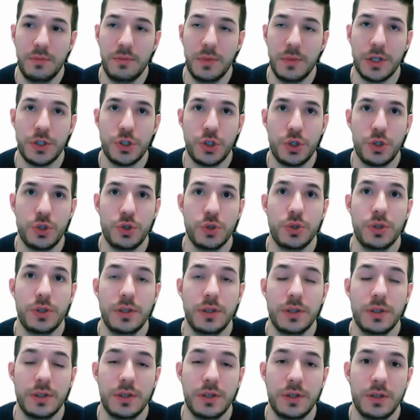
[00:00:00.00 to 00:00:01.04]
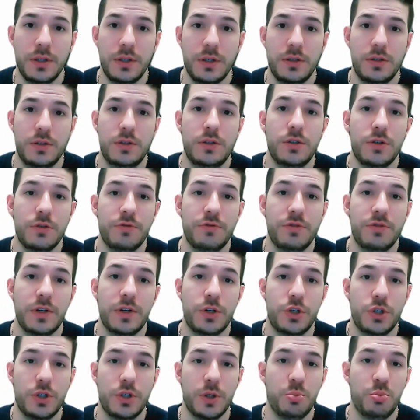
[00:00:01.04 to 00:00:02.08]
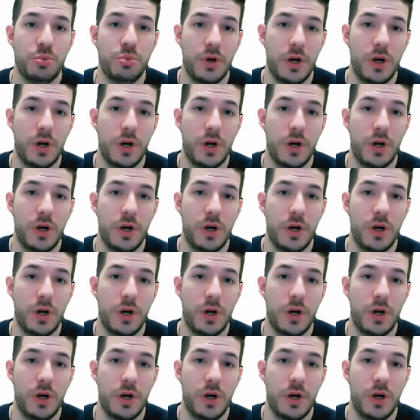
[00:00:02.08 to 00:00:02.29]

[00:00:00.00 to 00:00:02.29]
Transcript: much good to finish a